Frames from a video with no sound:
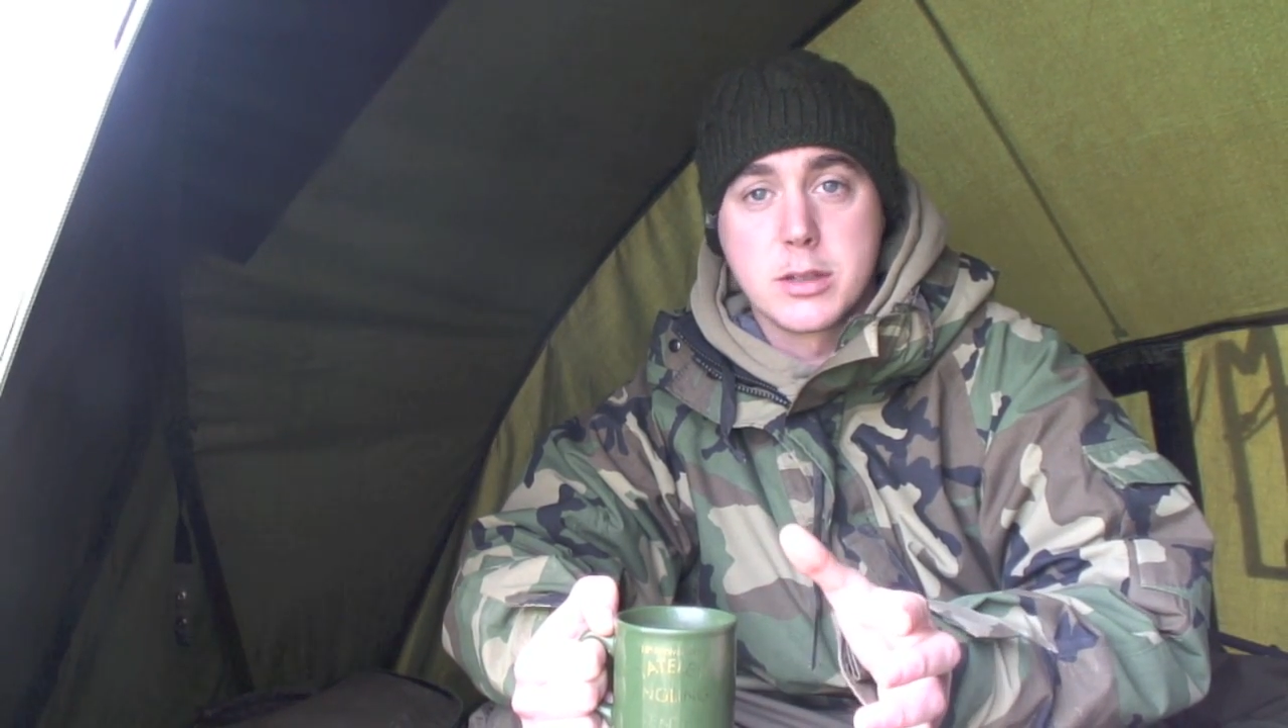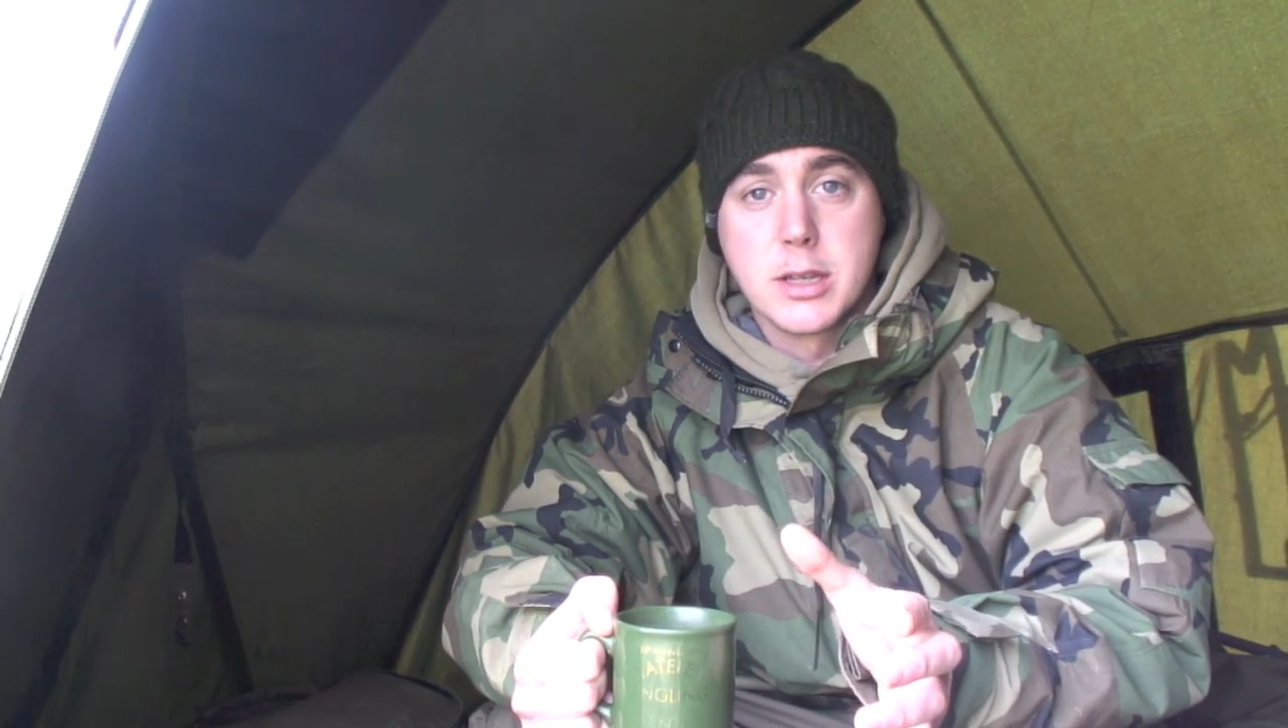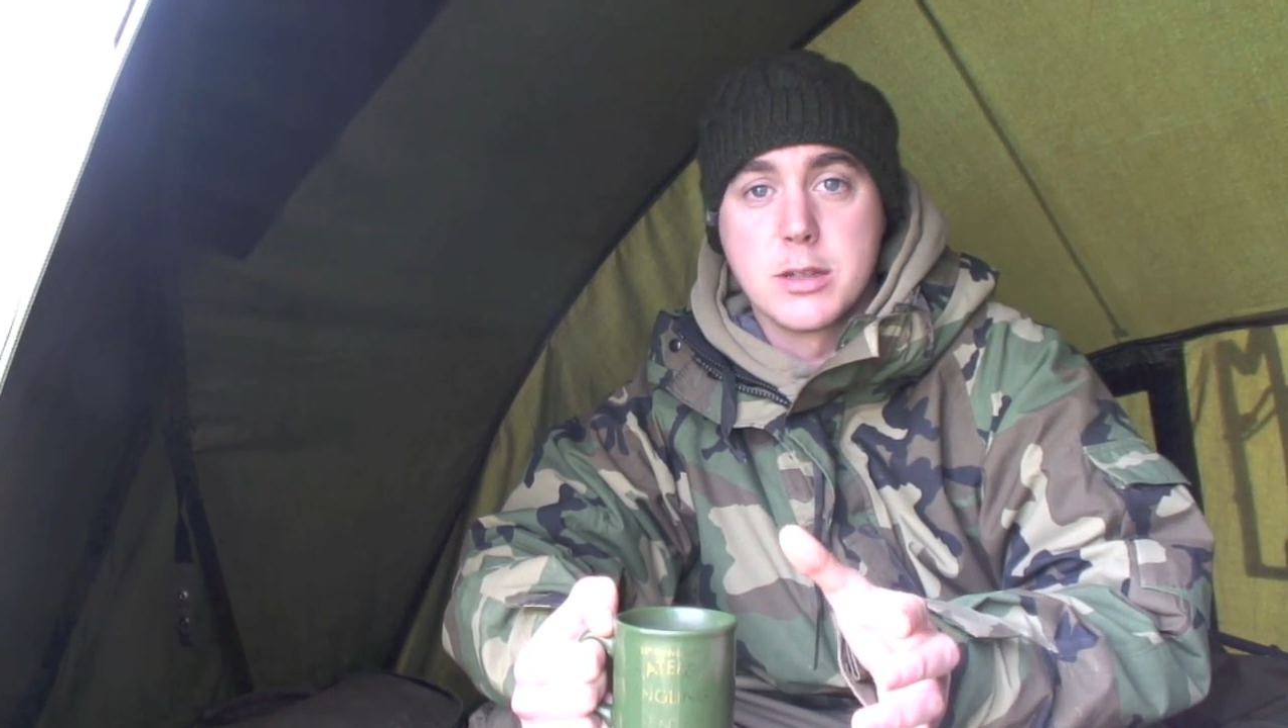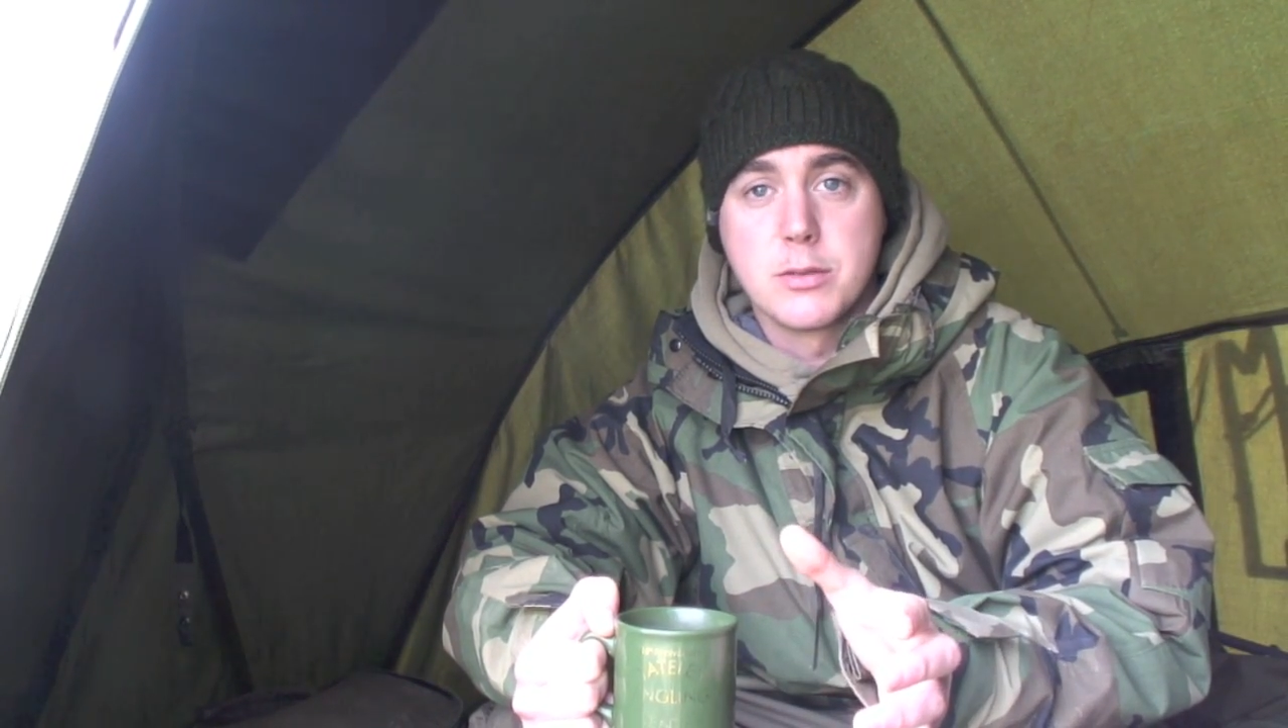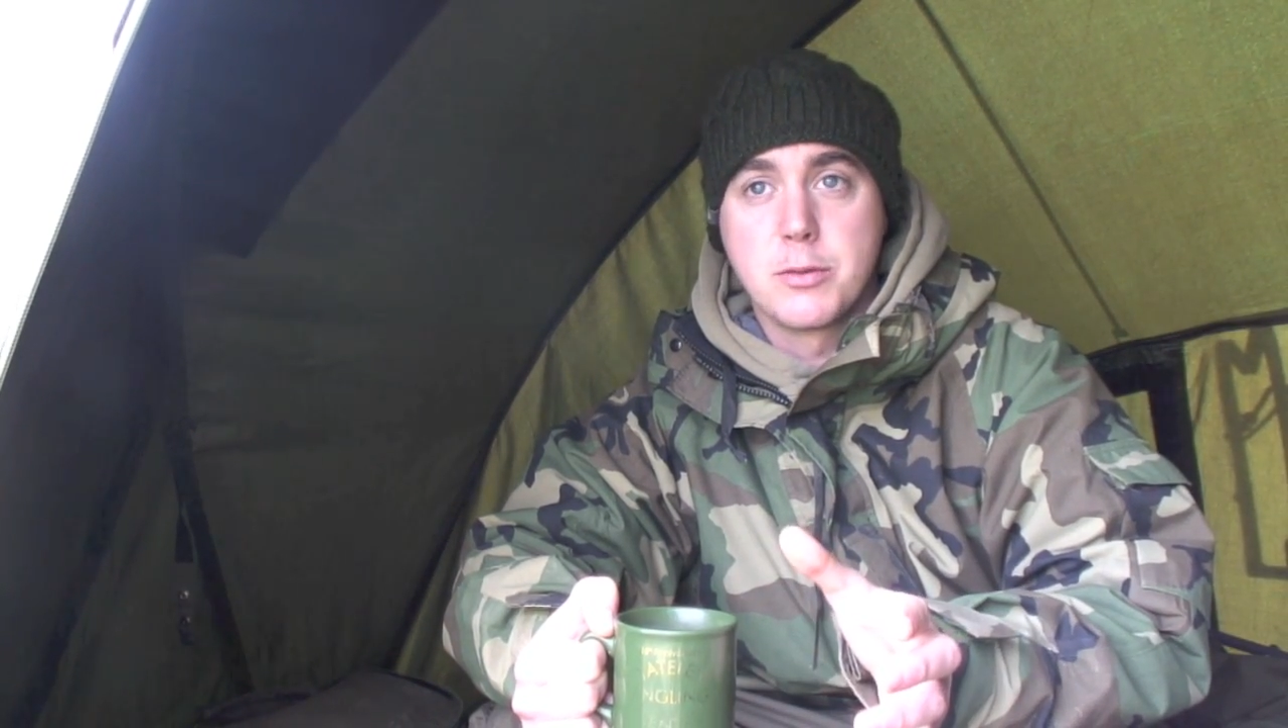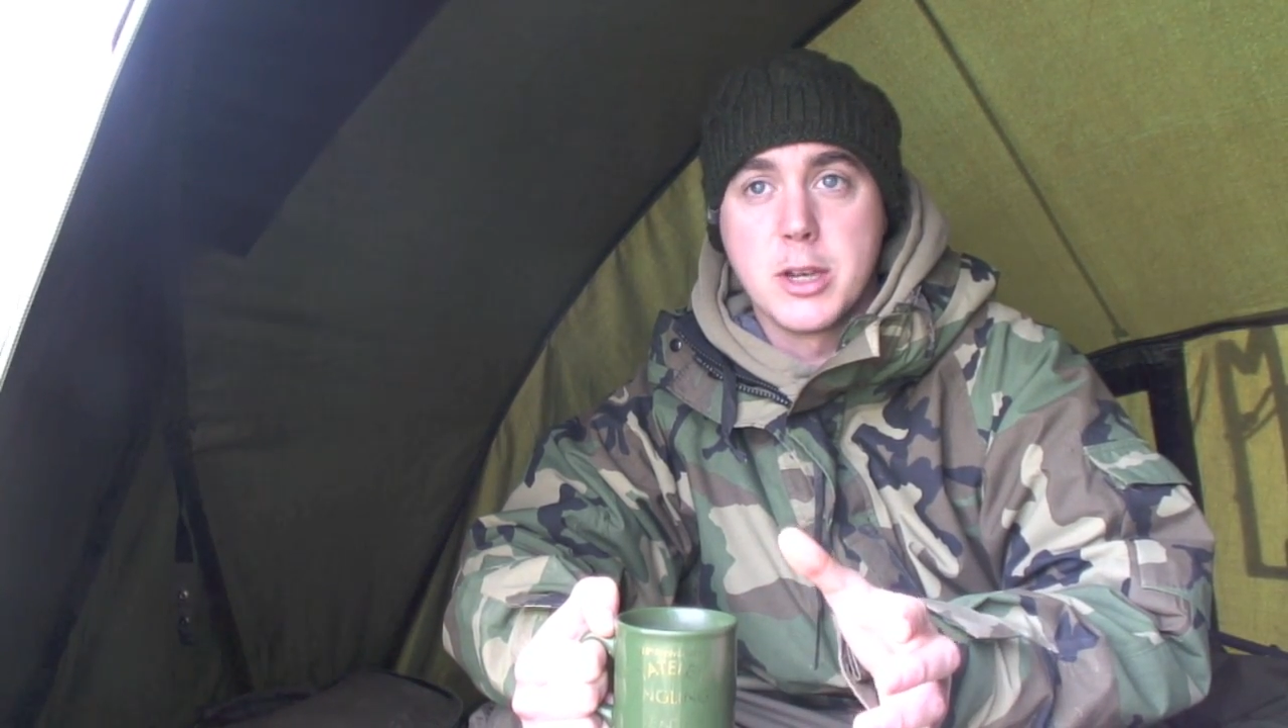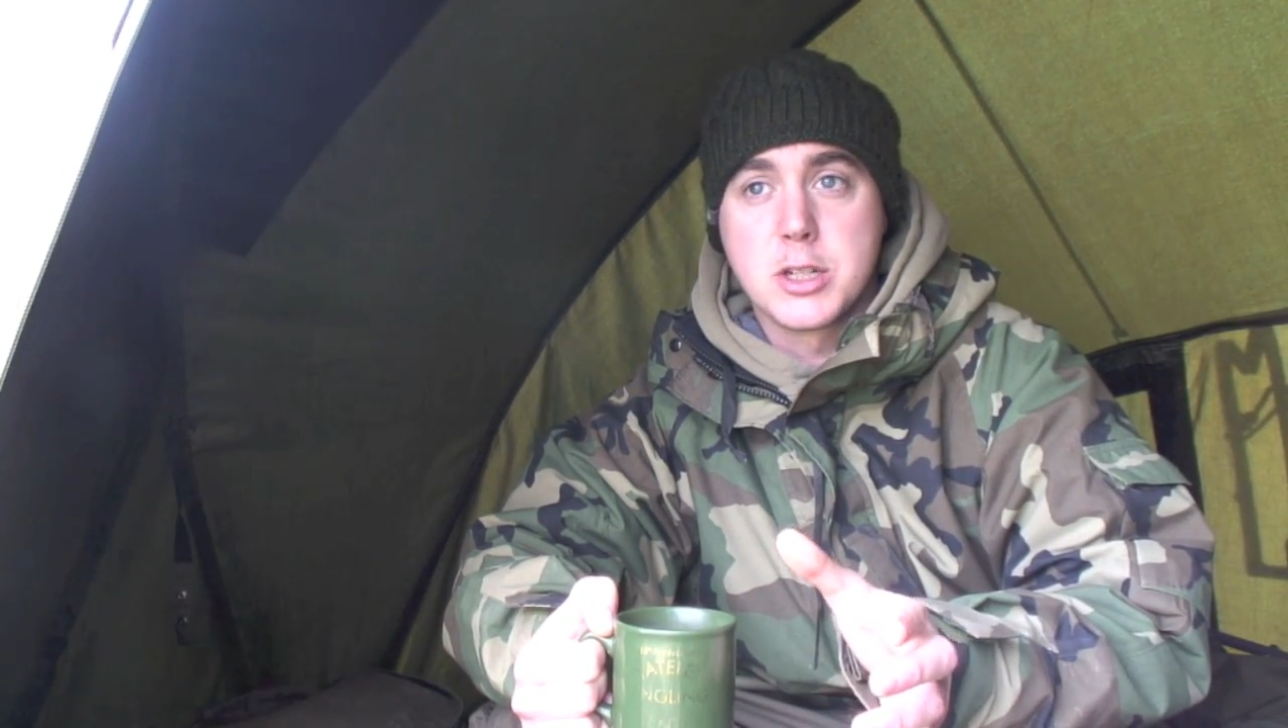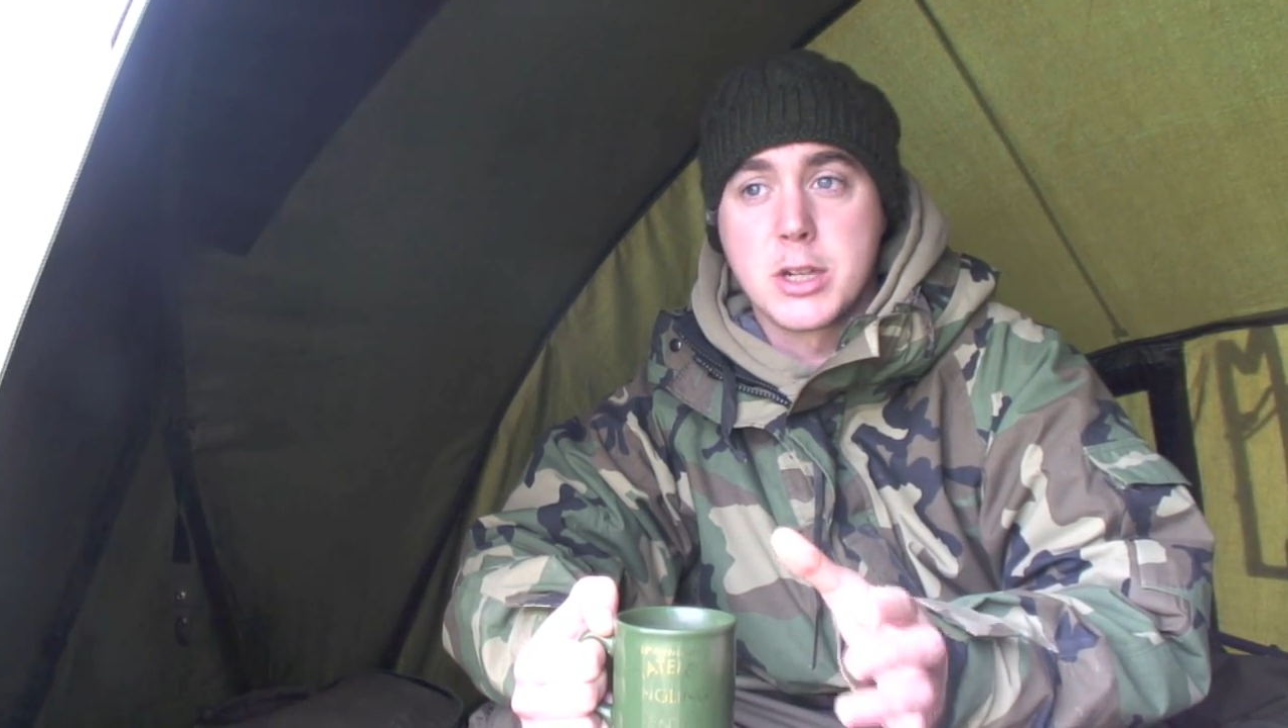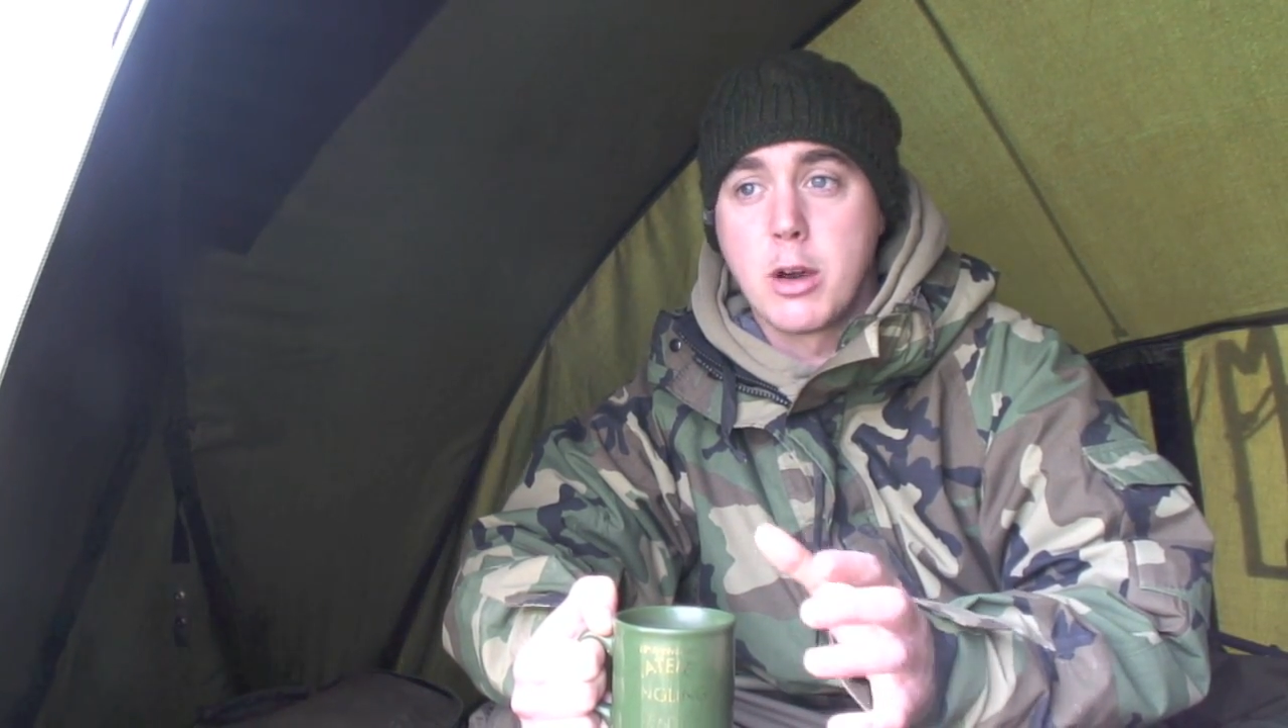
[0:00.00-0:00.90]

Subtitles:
decent fish.